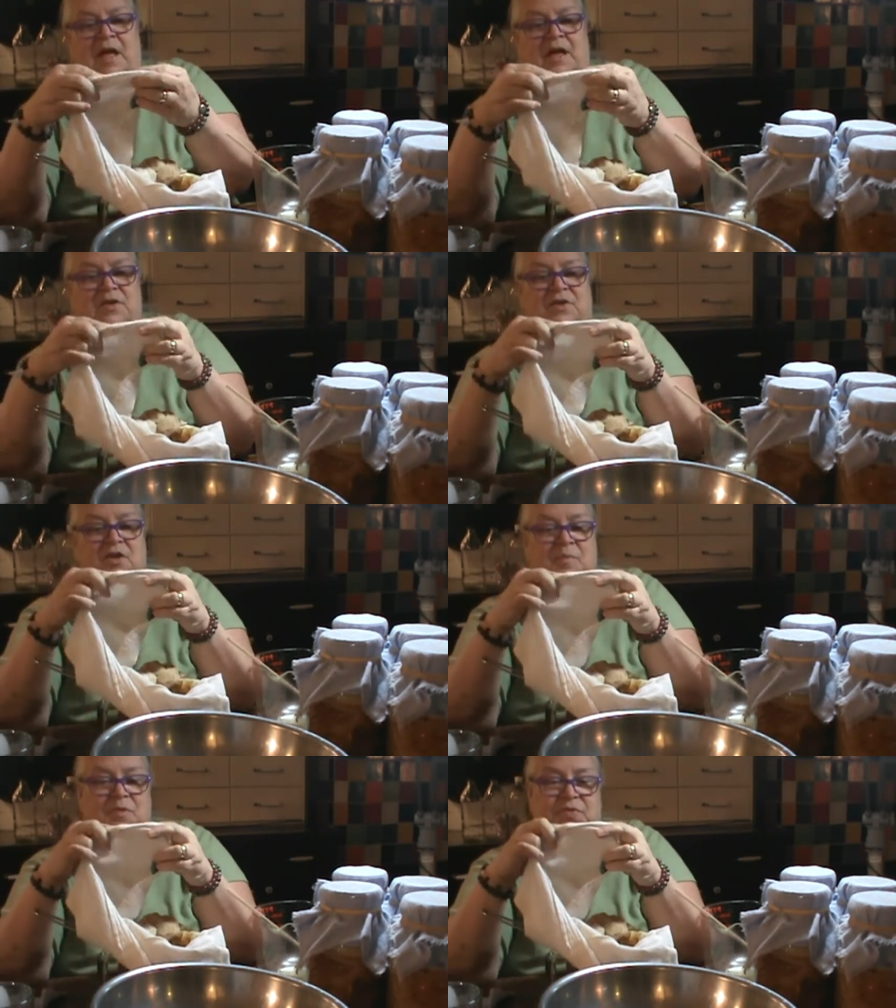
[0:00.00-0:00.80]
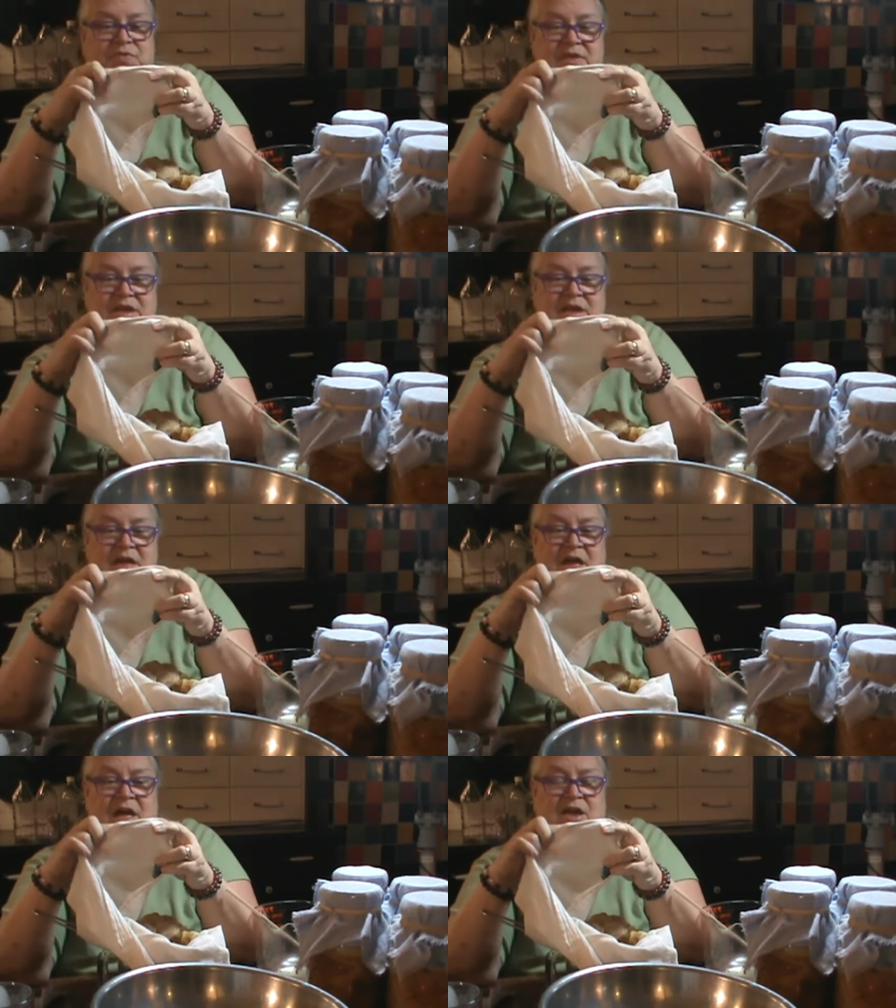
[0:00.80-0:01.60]
You can almost see,
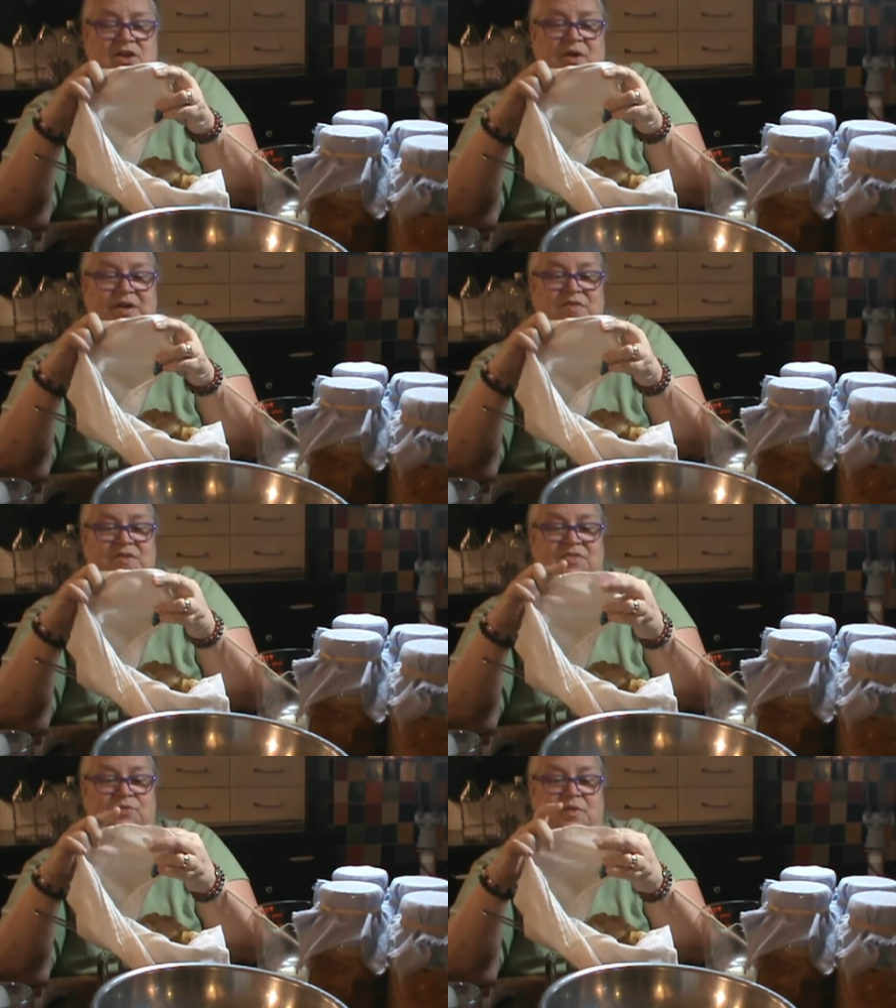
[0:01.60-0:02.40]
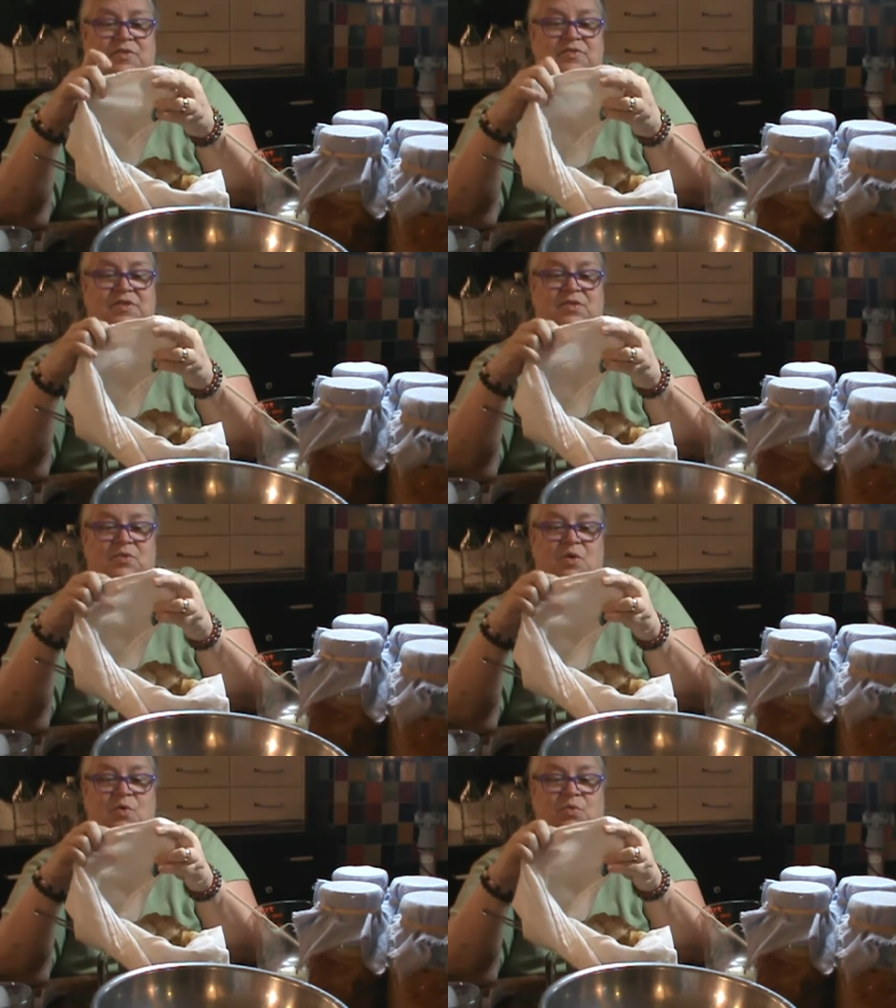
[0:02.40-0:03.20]
I can see through them. There's little
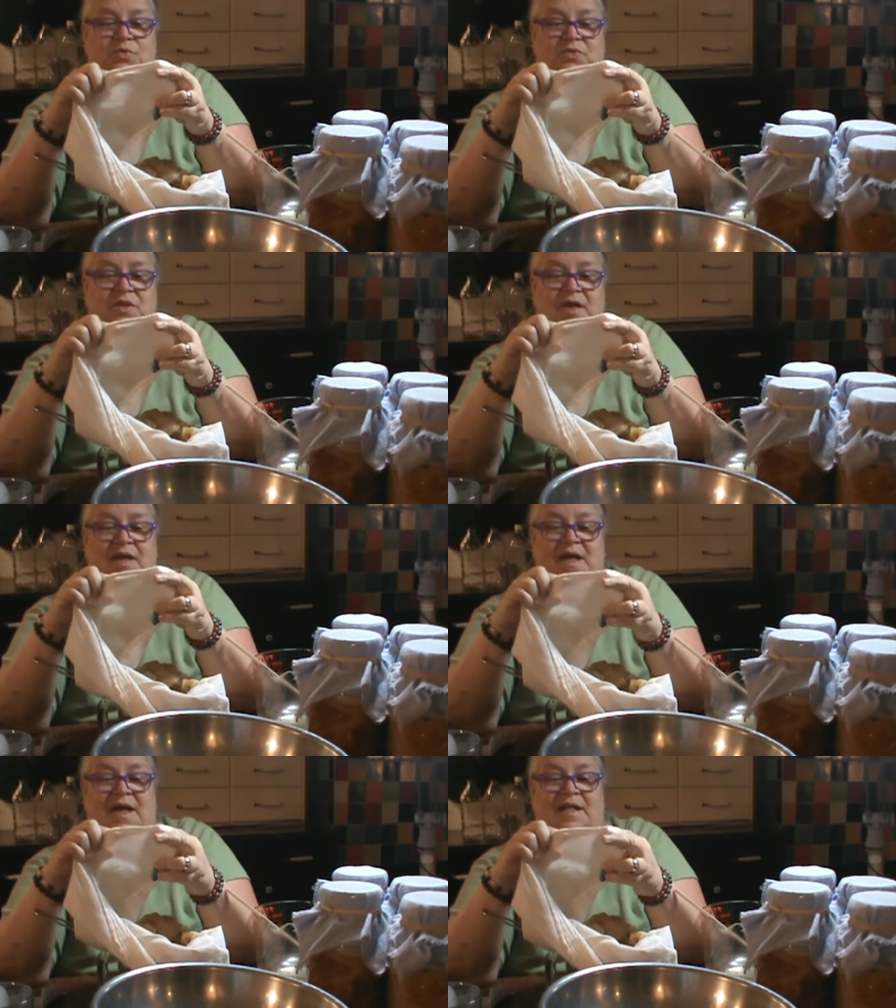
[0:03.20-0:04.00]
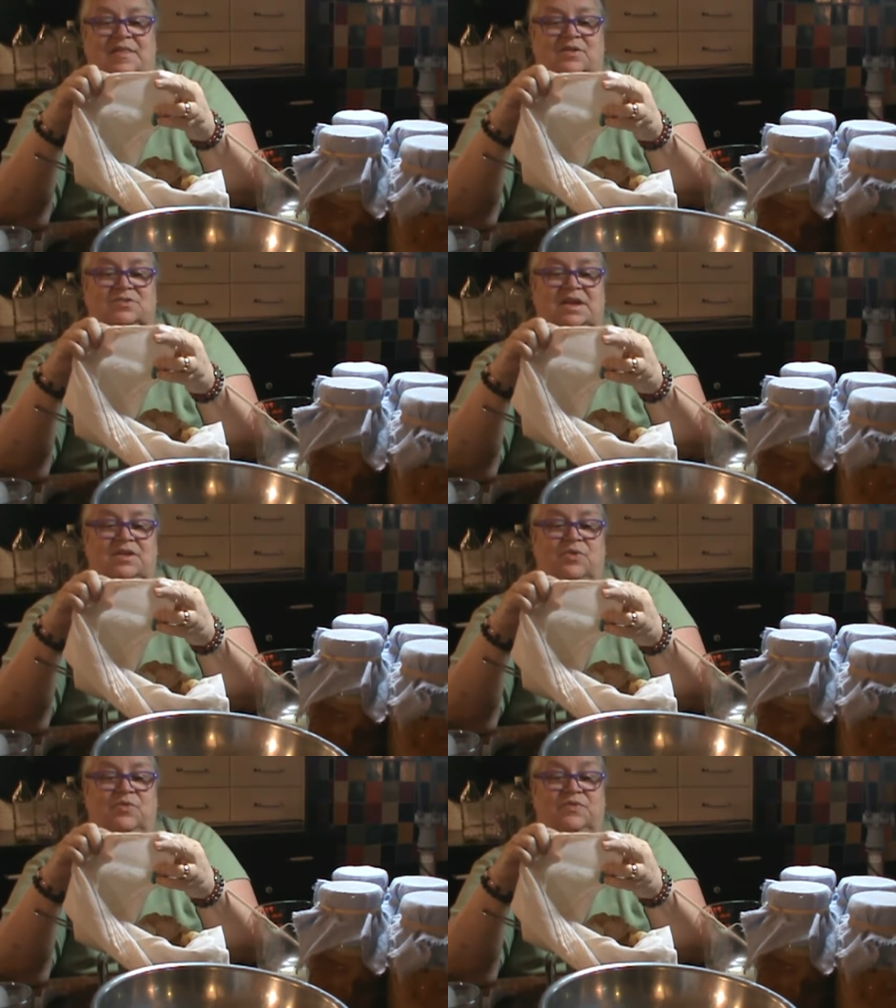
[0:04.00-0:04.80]
holes, little tiny
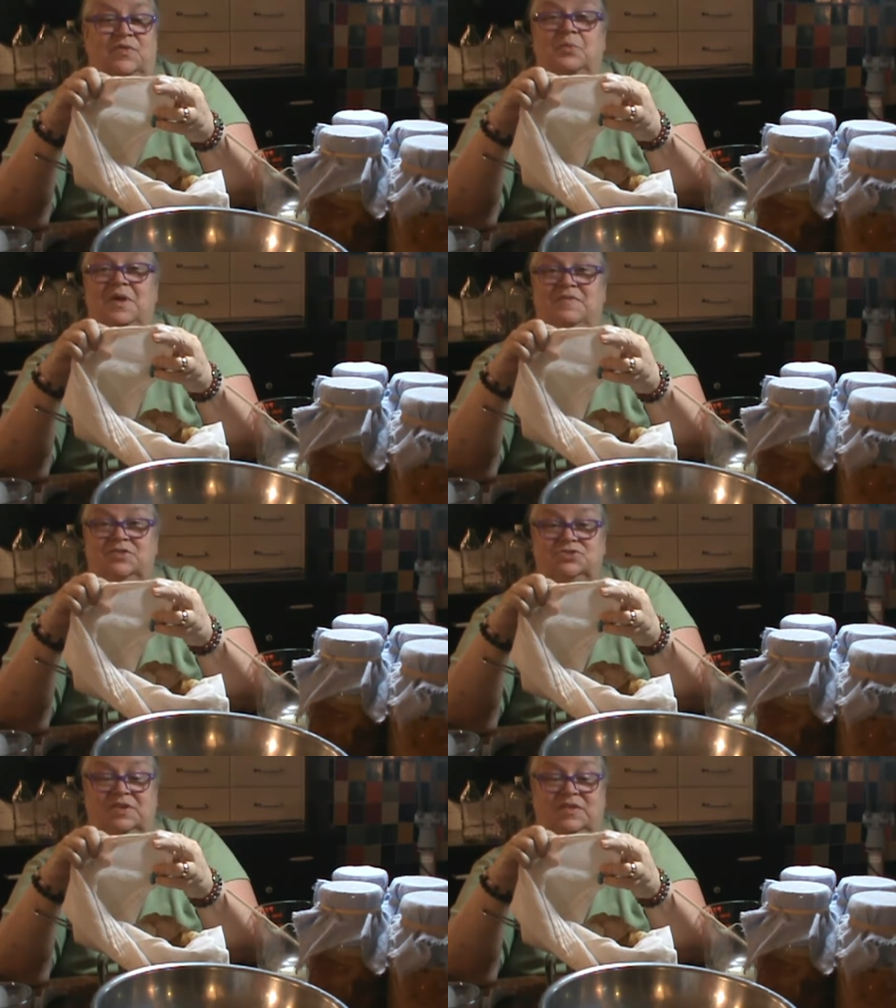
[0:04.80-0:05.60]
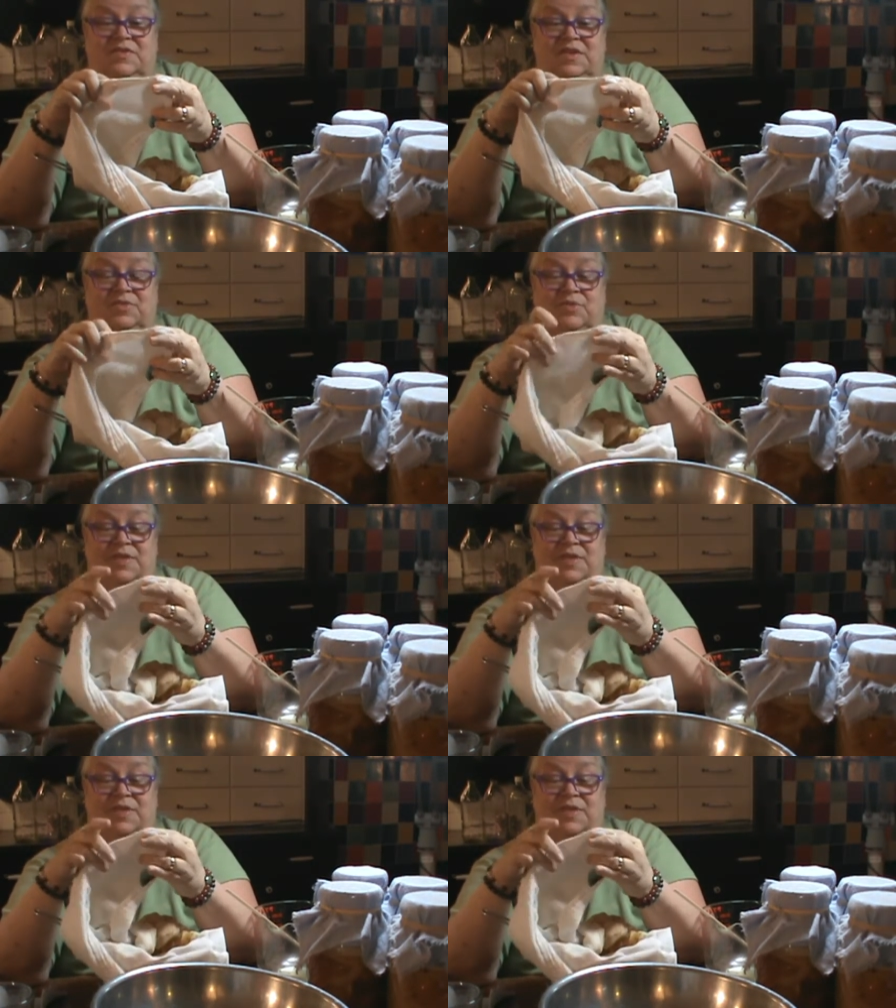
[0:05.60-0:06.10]
holes in the weave that you can see through.